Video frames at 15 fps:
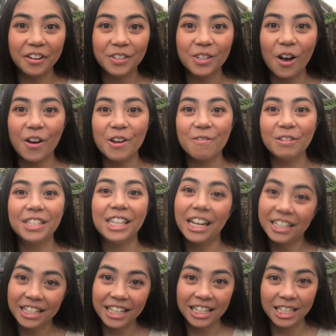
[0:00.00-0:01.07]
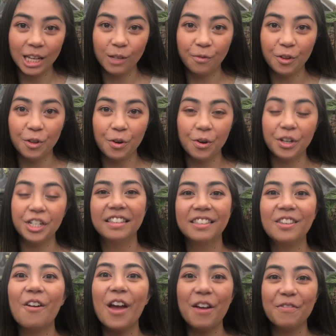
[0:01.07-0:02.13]
So it was such a successful launch.
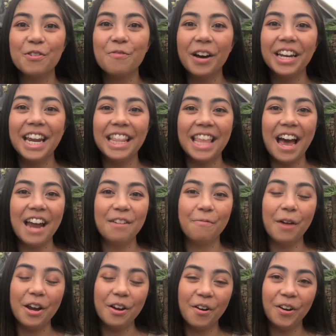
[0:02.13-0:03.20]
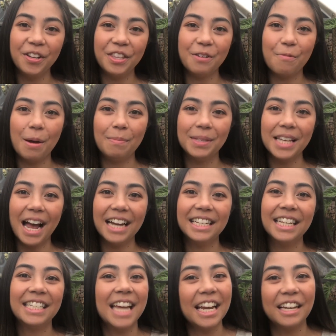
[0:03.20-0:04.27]
So everyone that went on the website to
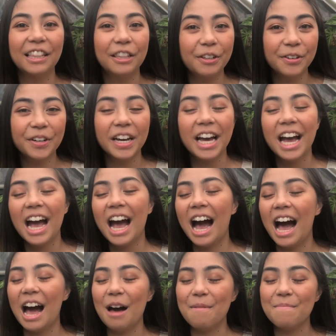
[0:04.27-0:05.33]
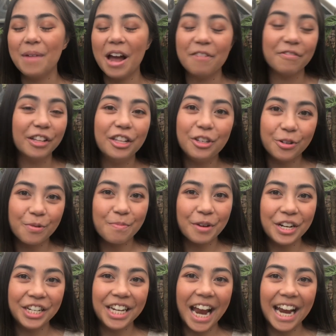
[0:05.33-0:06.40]
take a look, I really do
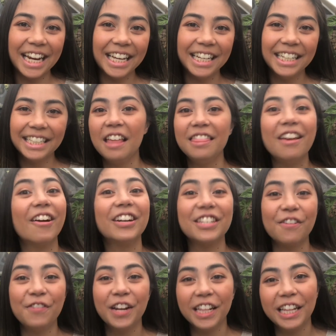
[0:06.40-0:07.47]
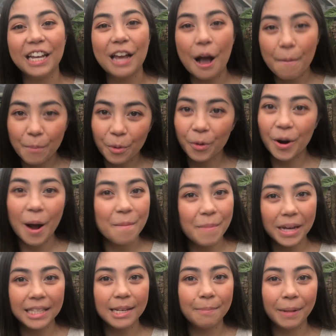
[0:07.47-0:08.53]
appreciate it. There are definitely more
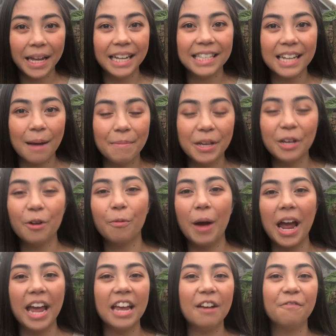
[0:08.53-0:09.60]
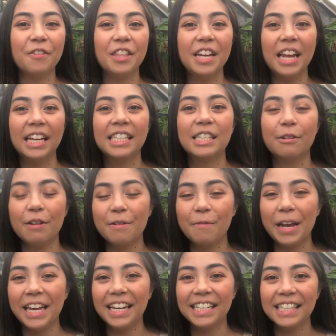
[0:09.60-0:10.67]
amazing plants coming your way for the next 3
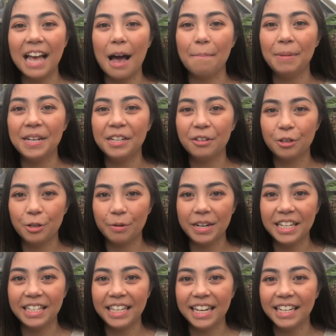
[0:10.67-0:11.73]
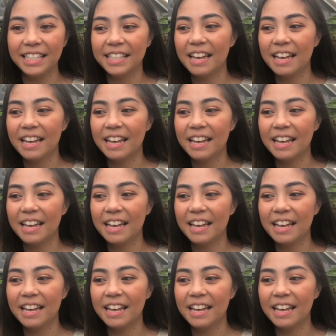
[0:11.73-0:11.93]
weeks up until the 26th.